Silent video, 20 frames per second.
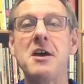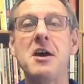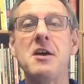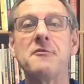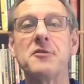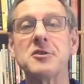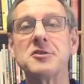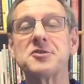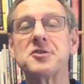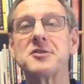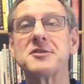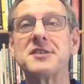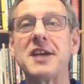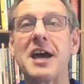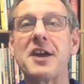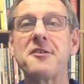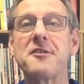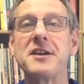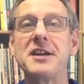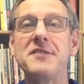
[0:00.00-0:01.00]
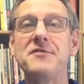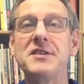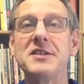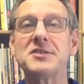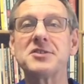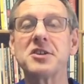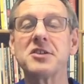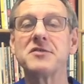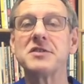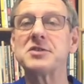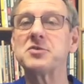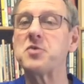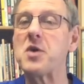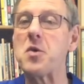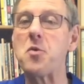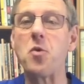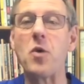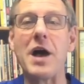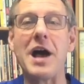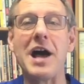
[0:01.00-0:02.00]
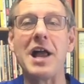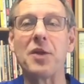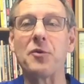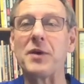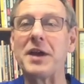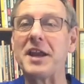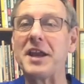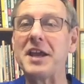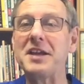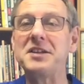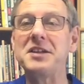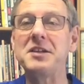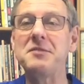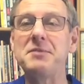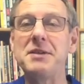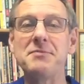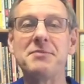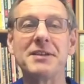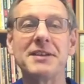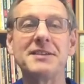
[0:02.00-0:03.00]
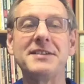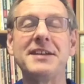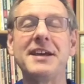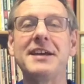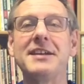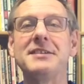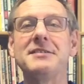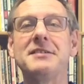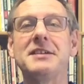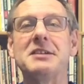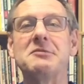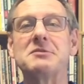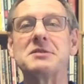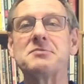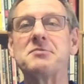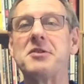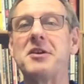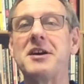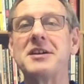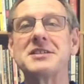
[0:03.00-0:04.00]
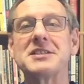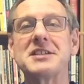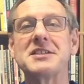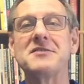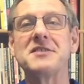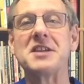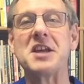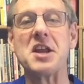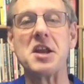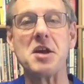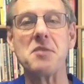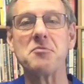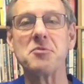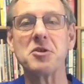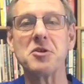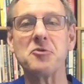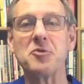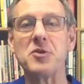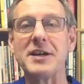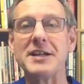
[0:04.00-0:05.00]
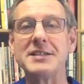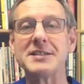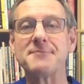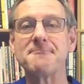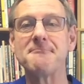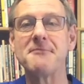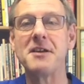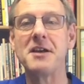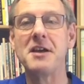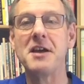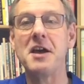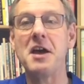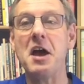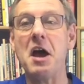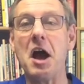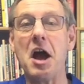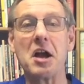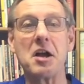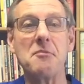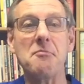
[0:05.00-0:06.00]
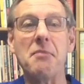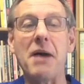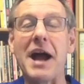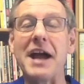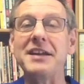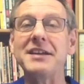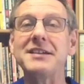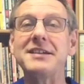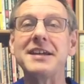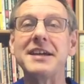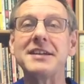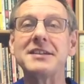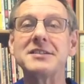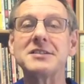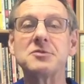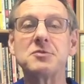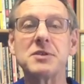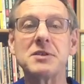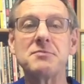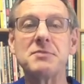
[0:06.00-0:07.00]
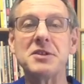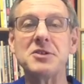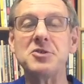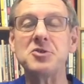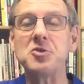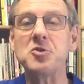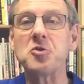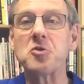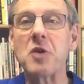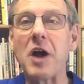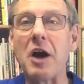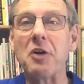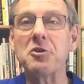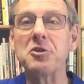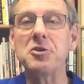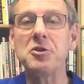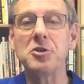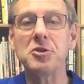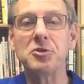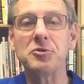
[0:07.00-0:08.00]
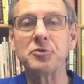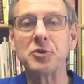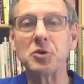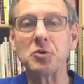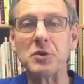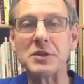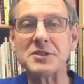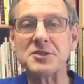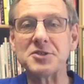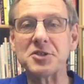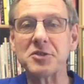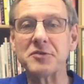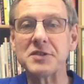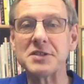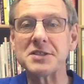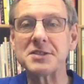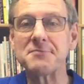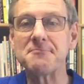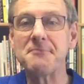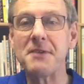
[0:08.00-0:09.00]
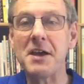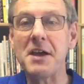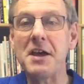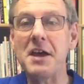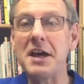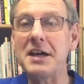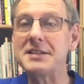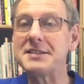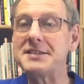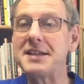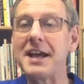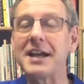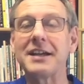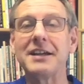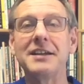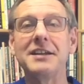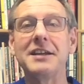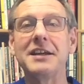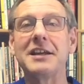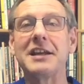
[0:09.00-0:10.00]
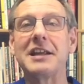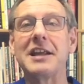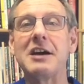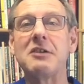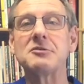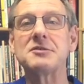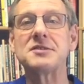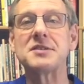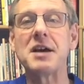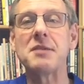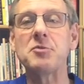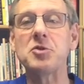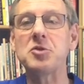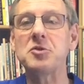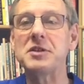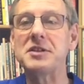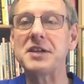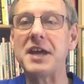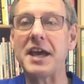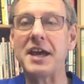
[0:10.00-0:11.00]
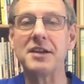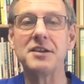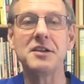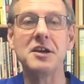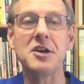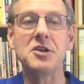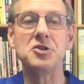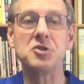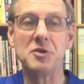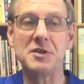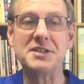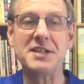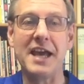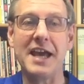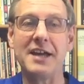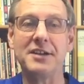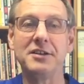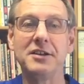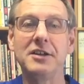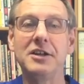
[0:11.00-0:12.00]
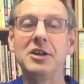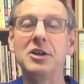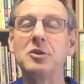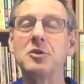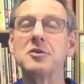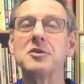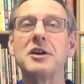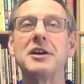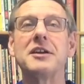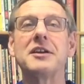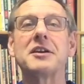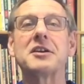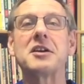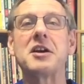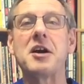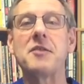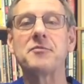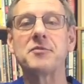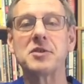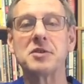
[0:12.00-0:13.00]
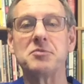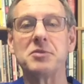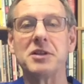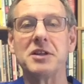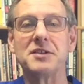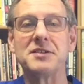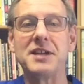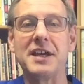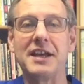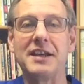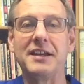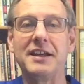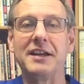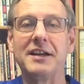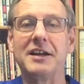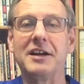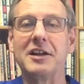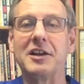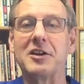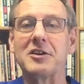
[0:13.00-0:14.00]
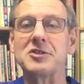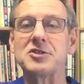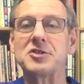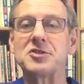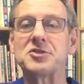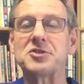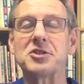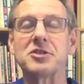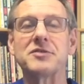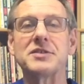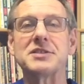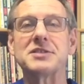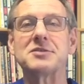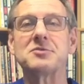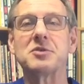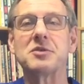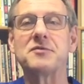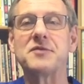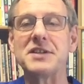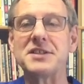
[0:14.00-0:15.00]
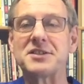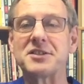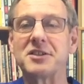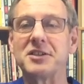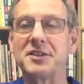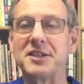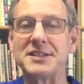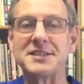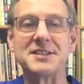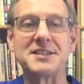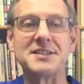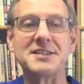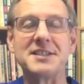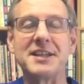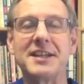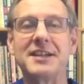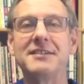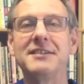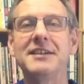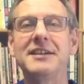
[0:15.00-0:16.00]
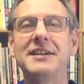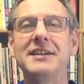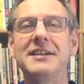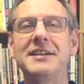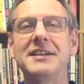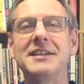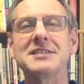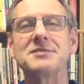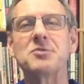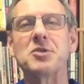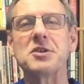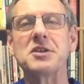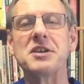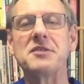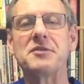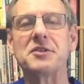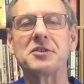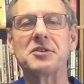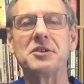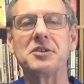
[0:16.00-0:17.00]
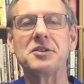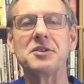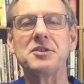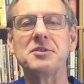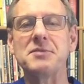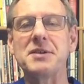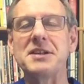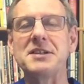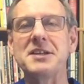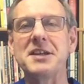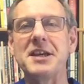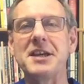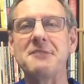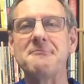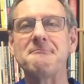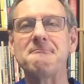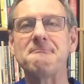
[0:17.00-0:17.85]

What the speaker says: First, our Saturday evening service went well. We had 18 people attend, and it was positive in a number of ways. Our combined attendance would have been too crowded for one service. And second, it allowed some who attend who are not comfortable attending a larger service where physical distancing is more difficult to maintain.